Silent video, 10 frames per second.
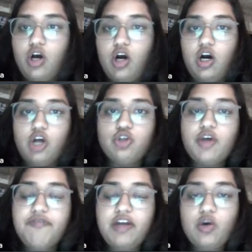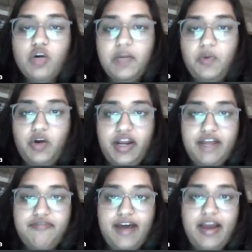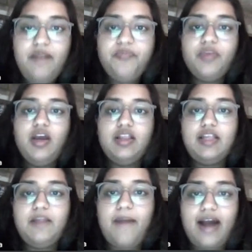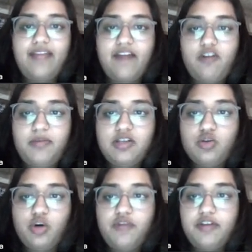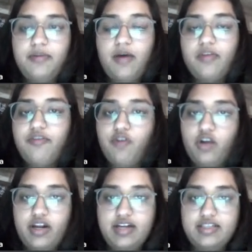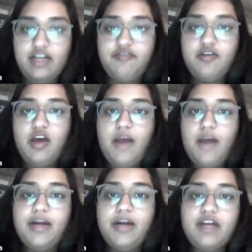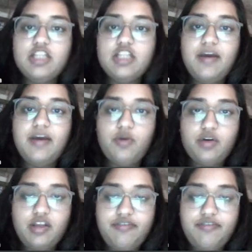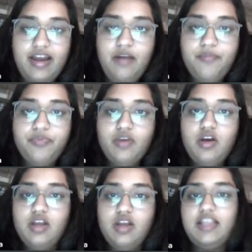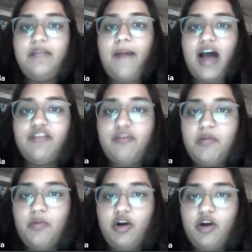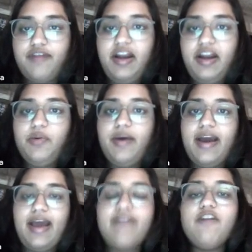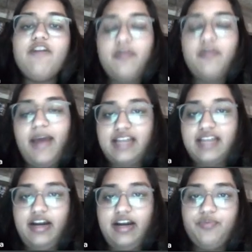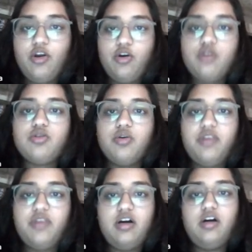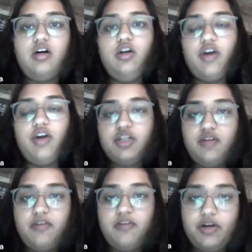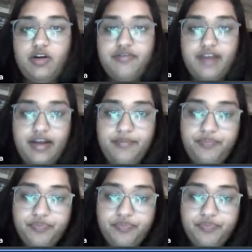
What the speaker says: So if we don't upload any file, then the path that will be stored will be of the folder itself. But once we upload the file, then the path will be modified to and it will be extended to store the location of the particular file.